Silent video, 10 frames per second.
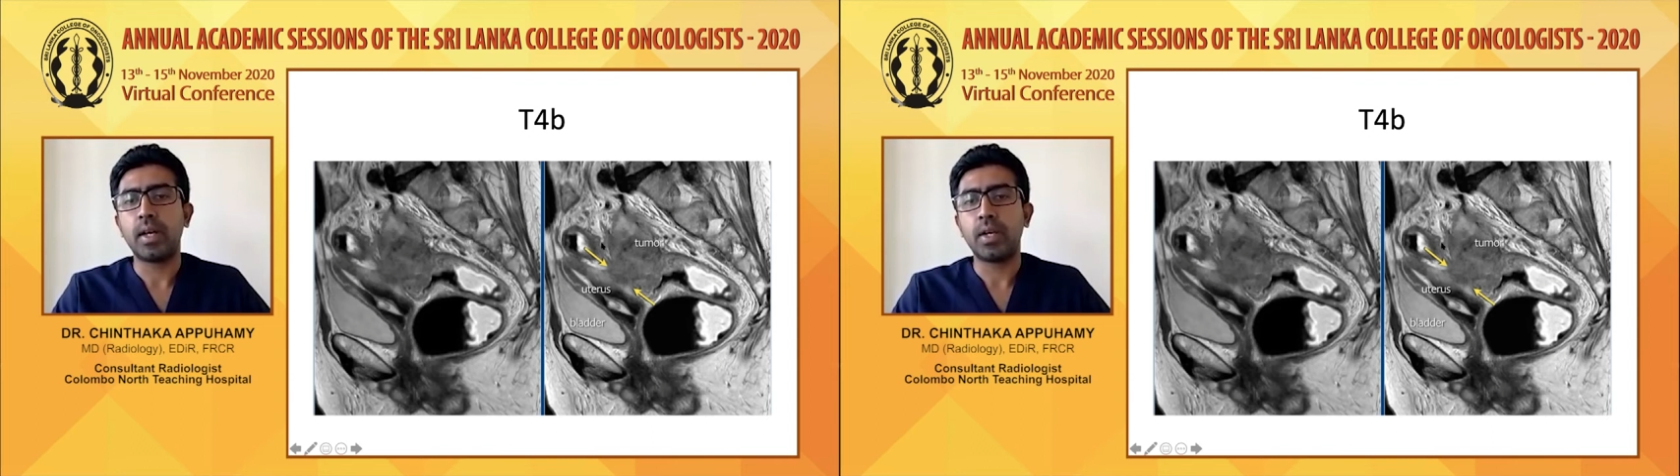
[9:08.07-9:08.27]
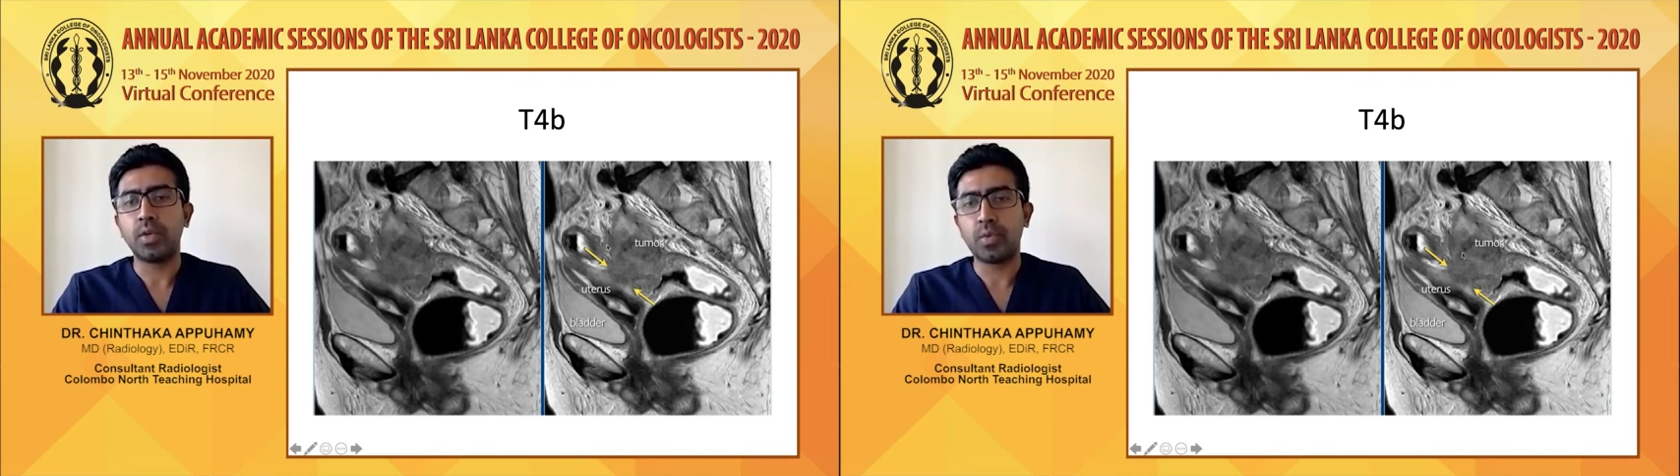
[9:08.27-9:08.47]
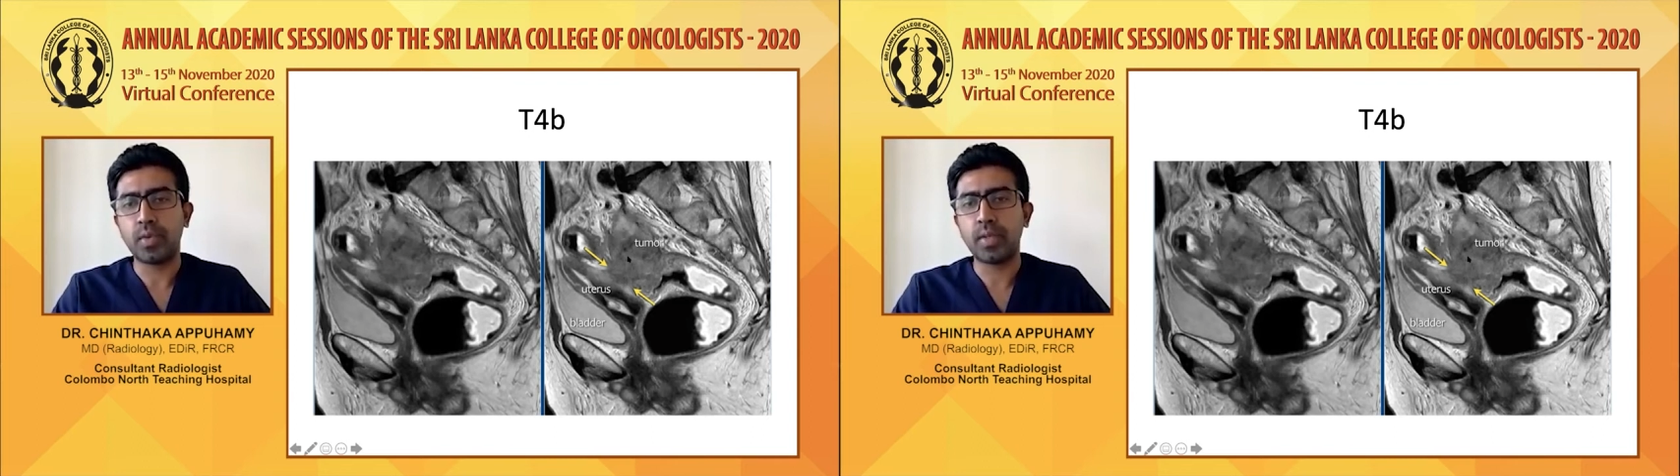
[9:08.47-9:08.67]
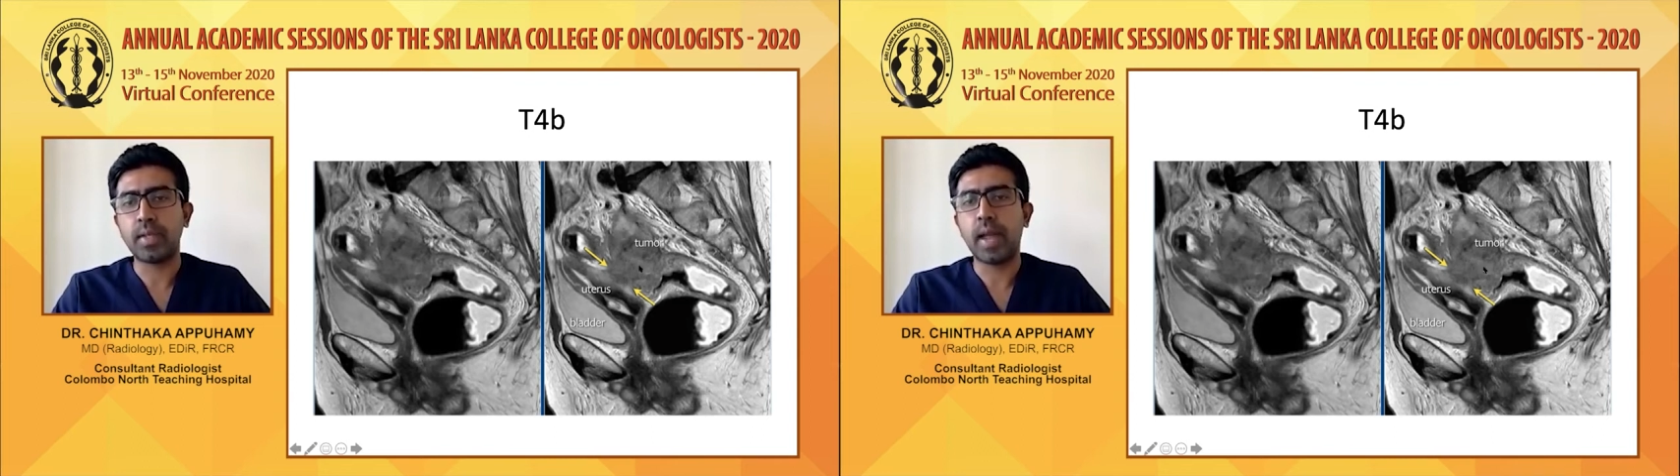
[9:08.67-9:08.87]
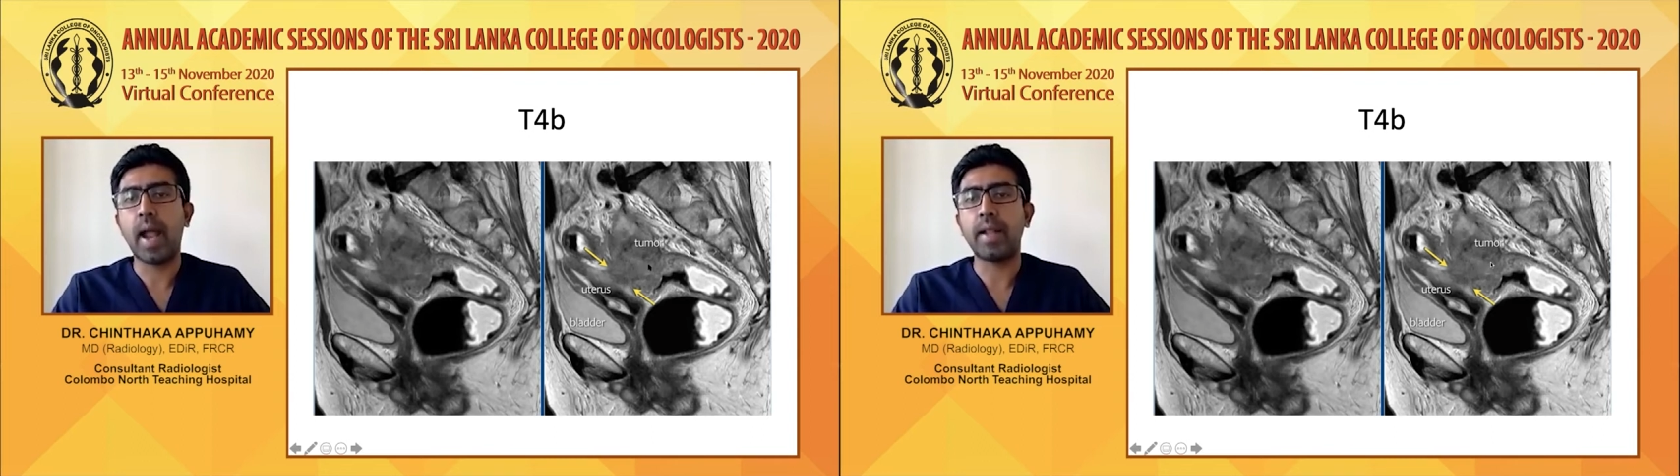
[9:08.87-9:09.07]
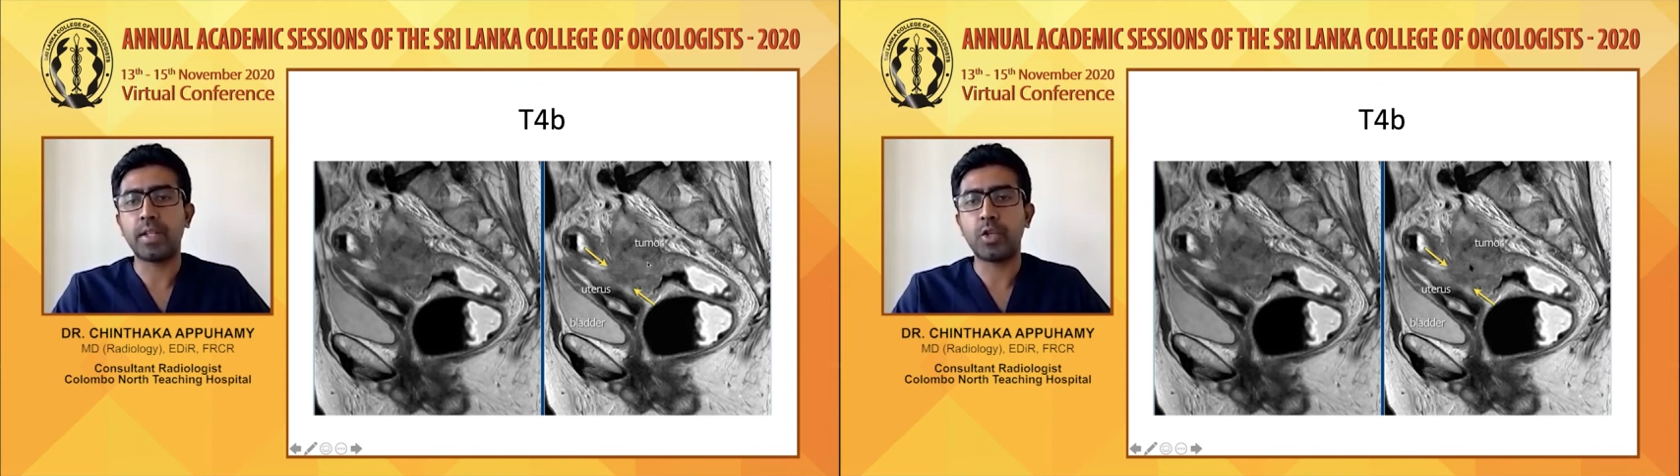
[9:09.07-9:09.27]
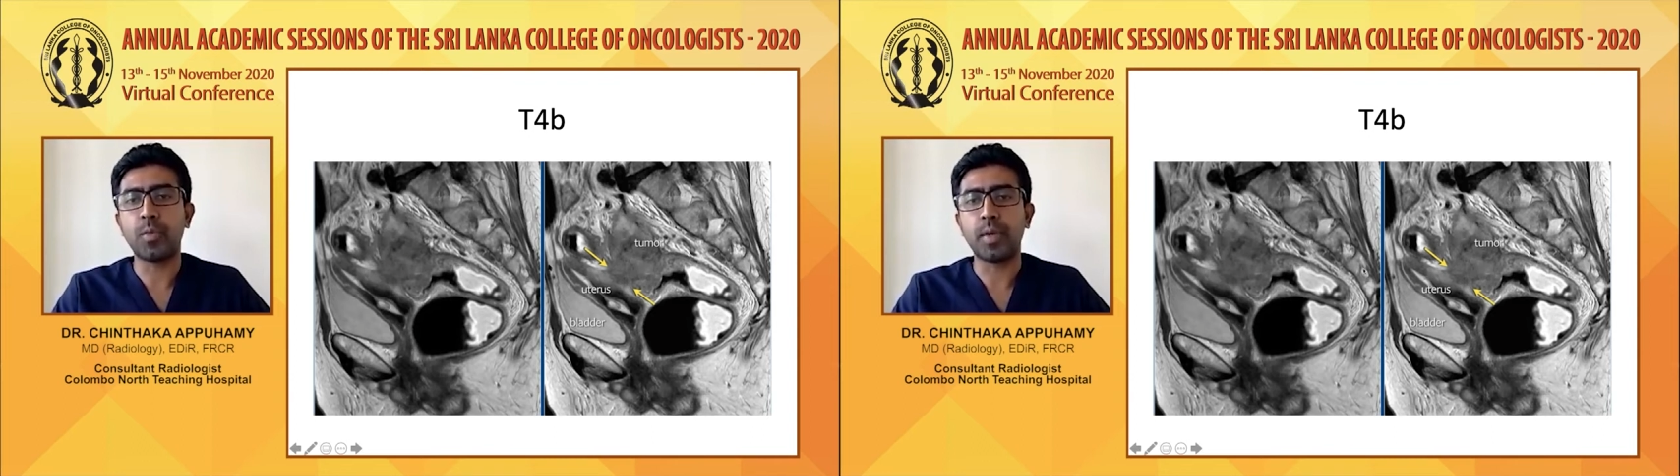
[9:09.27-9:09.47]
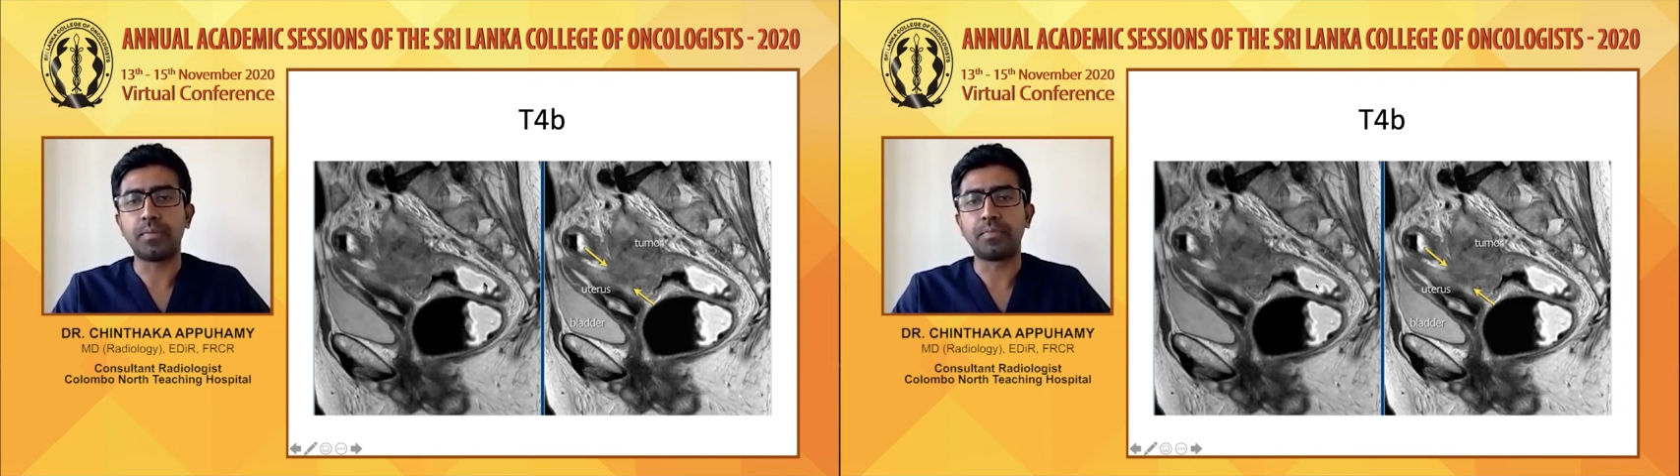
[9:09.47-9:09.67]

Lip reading: uterus and the tumor.